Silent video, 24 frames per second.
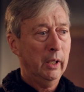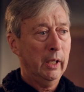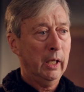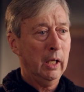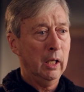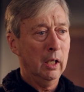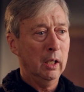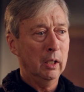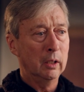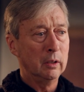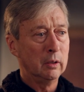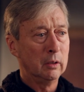
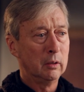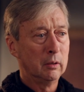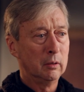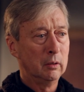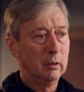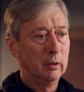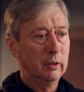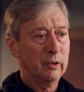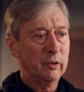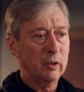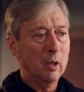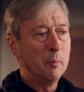And
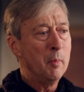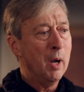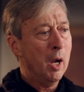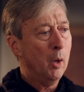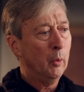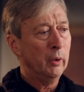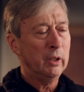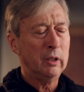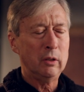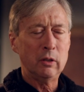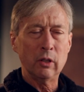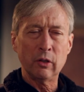
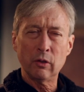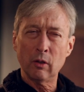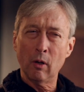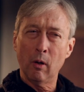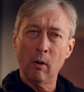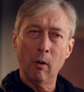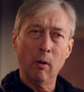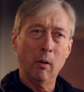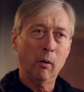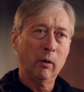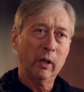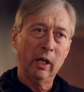somehow it just
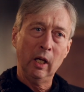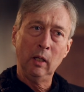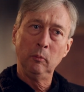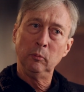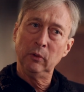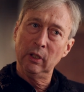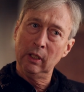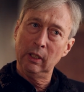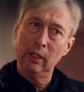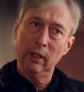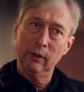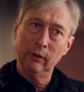all came
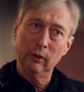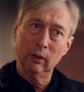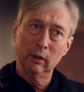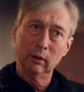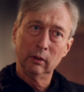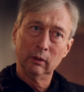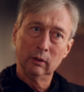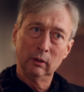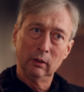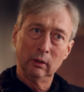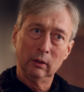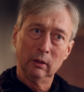together.
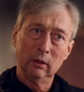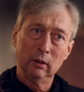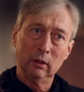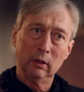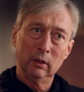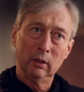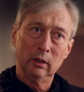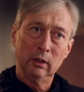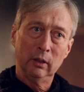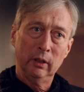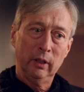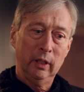
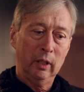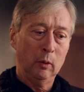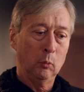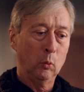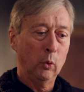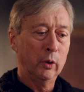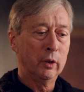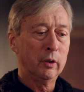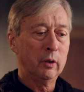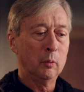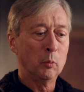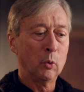And
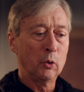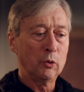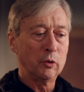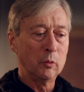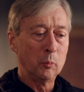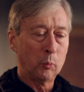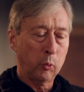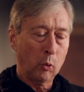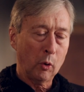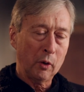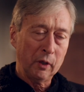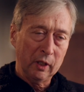one of the most
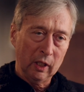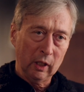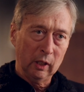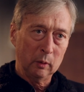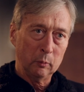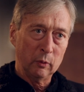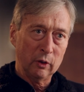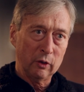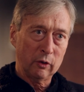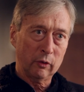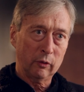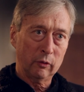important
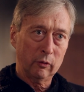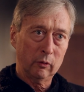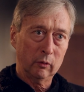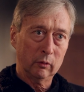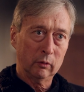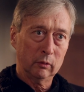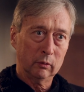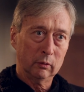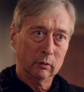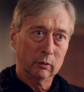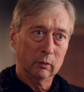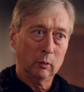elements
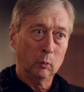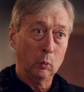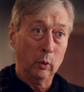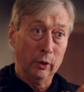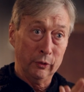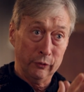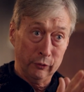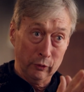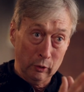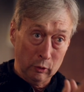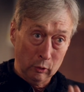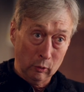
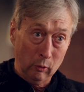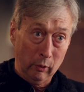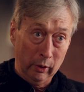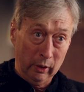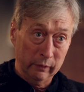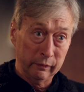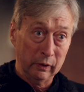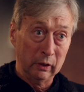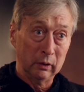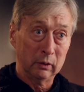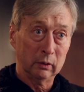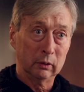was the joy
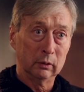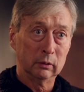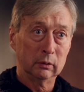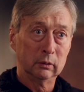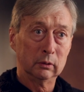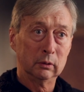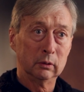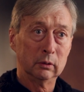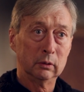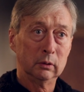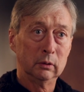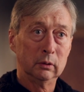of it.
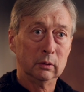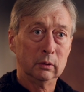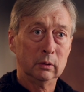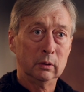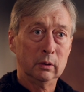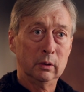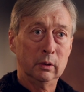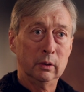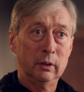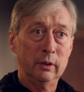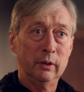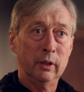
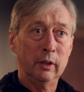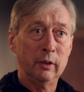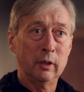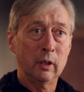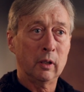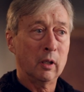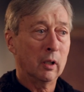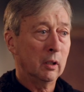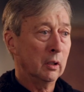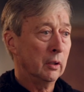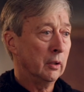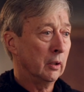That
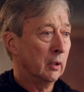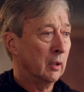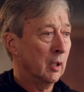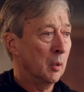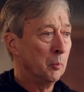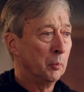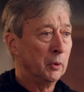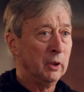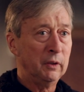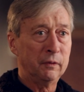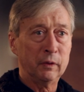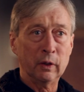the, the
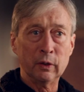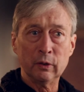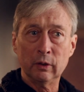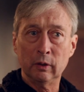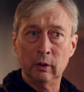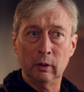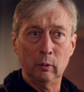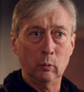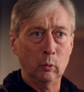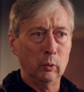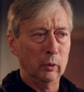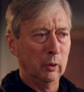company felt
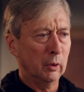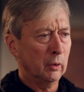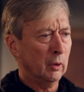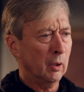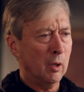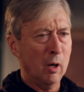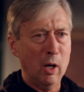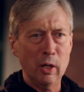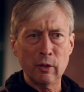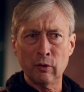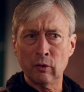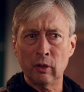
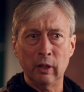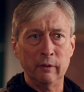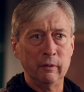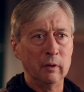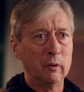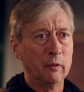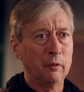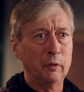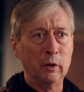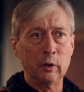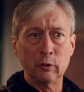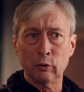constant, I've
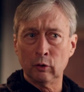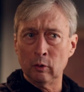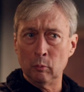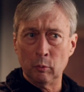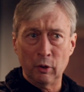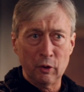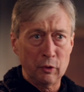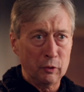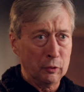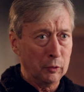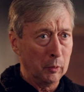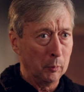never felt so
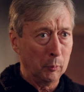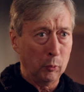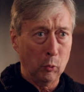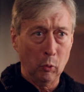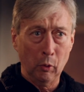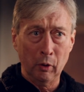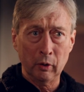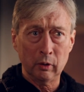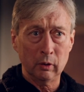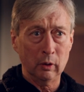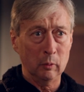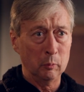much
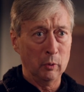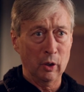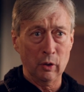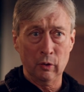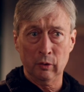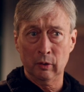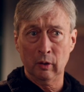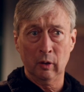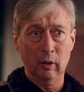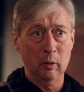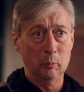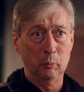support
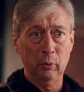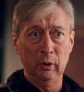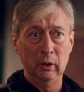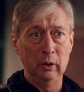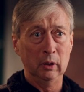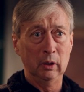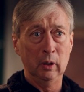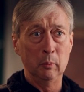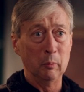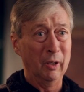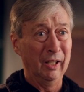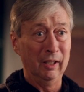amongst a
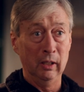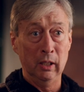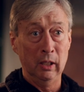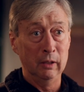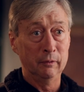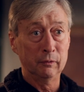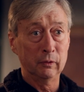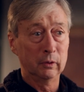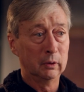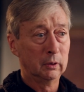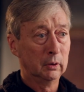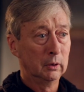company in my
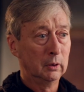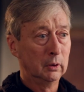life.